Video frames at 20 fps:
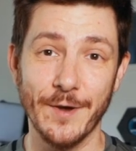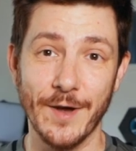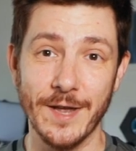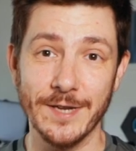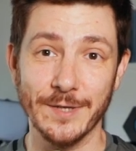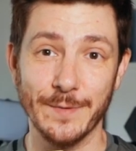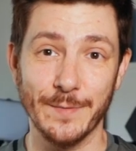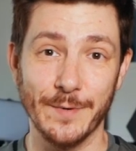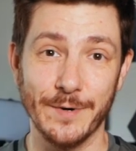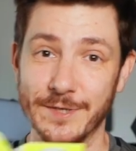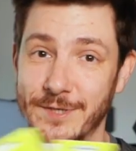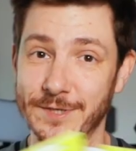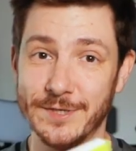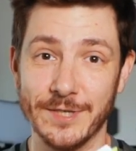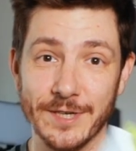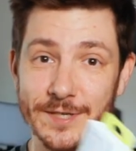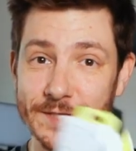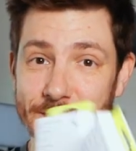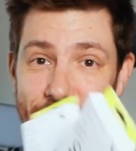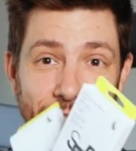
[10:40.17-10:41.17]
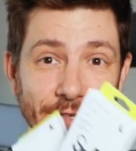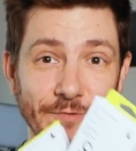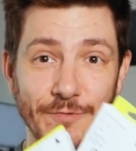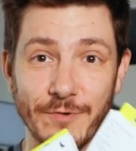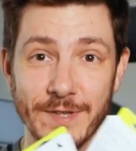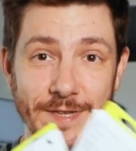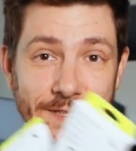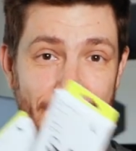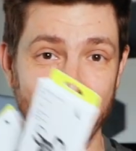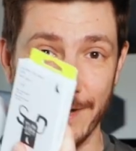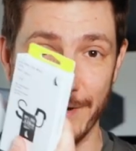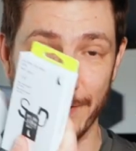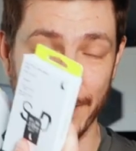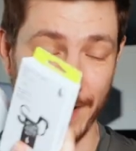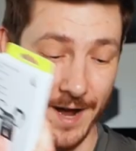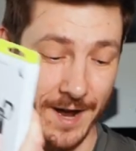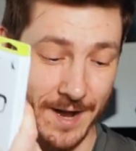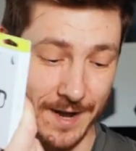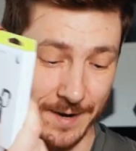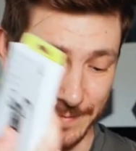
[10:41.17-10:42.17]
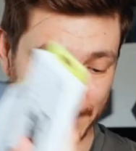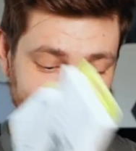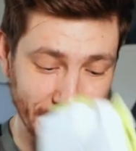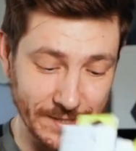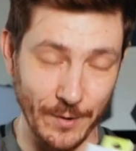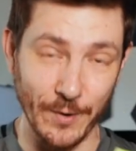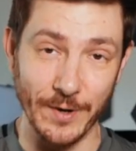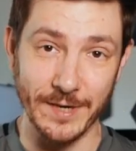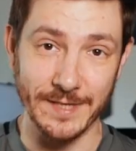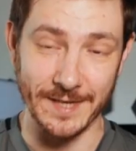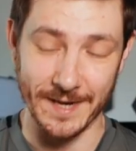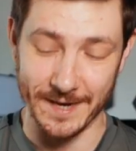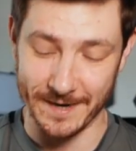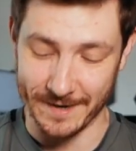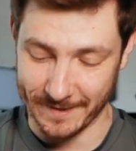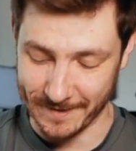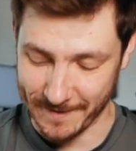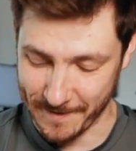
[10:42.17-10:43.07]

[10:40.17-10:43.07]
you Angelbirds just for these alone. I am so excited.